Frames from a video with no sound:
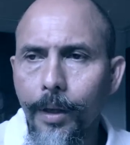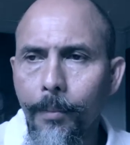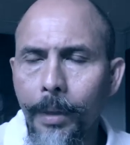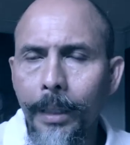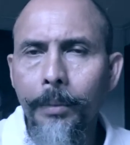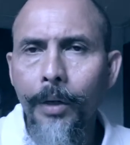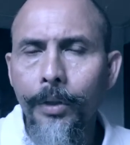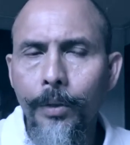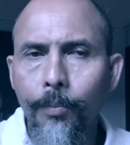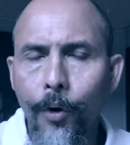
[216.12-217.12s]
but I'm going
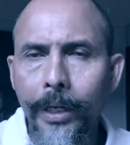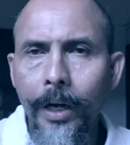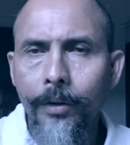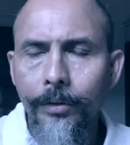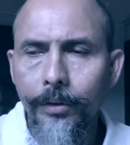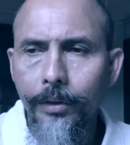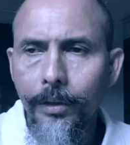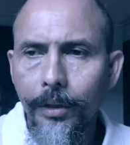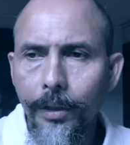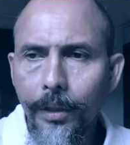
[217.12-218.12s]
to point out
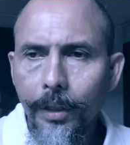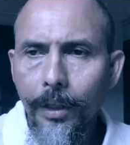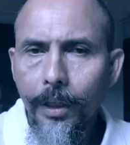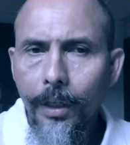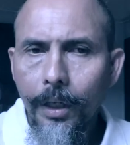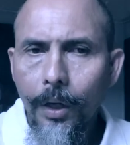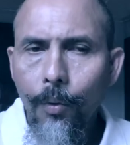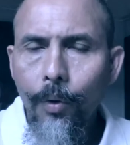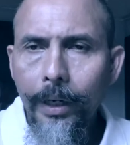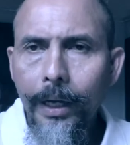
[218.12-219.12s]

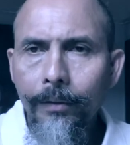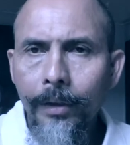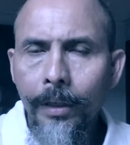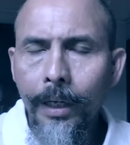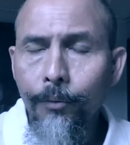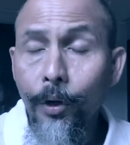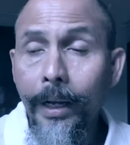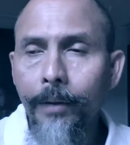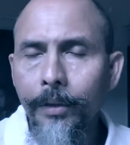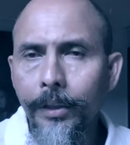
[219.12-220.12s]
what I
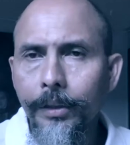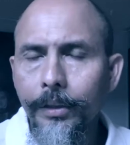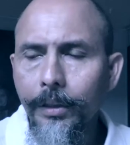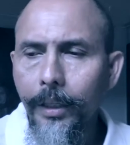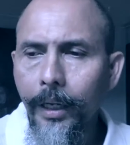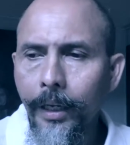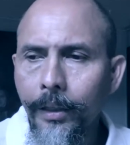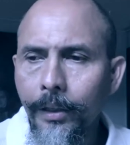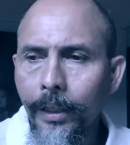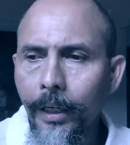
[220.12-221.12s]
have learned,
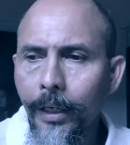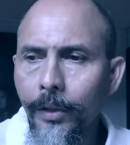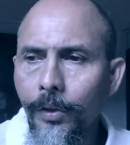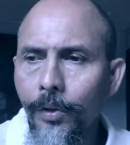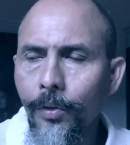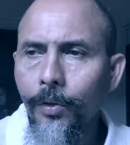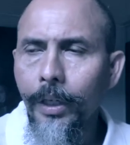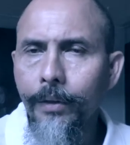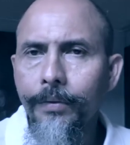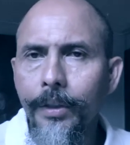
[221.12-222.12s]
and then you
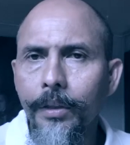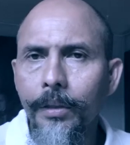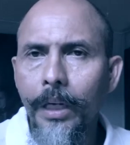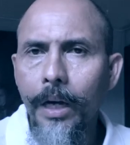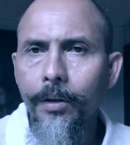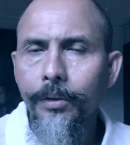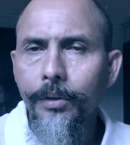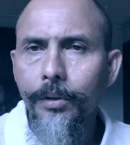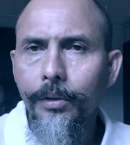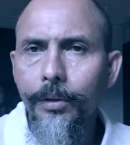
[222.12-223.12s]
can figure out
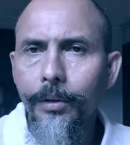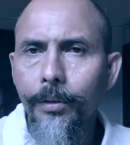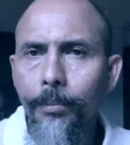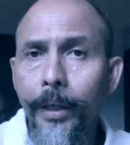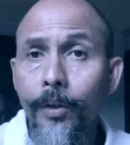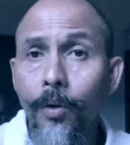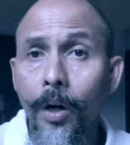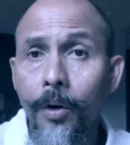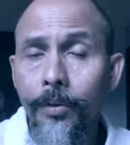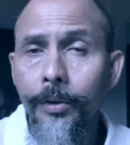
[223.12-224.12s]
by your
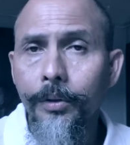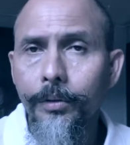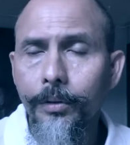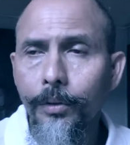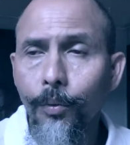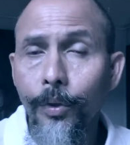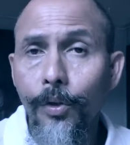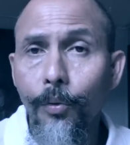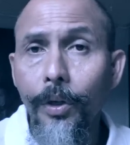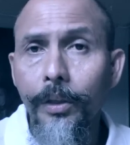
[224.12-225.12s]
own, which
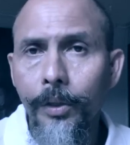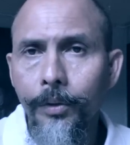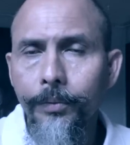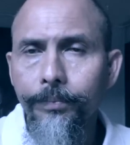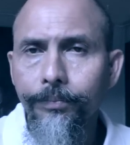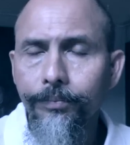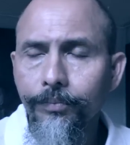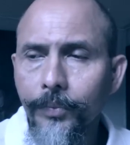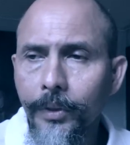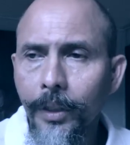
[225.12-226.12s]
you will do
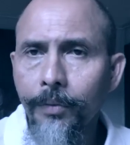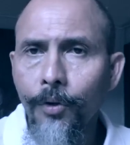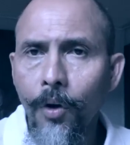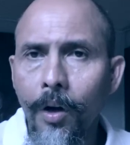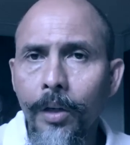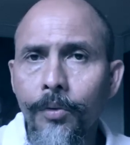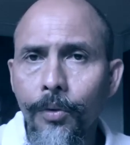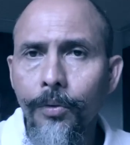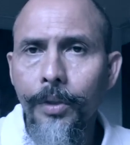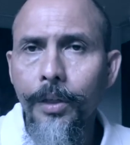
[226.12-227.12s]
if you are
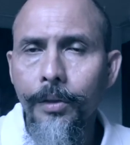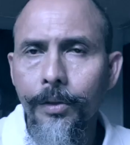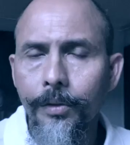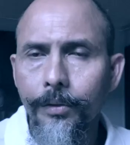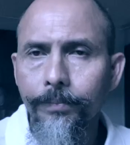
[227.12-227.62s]
true seekers,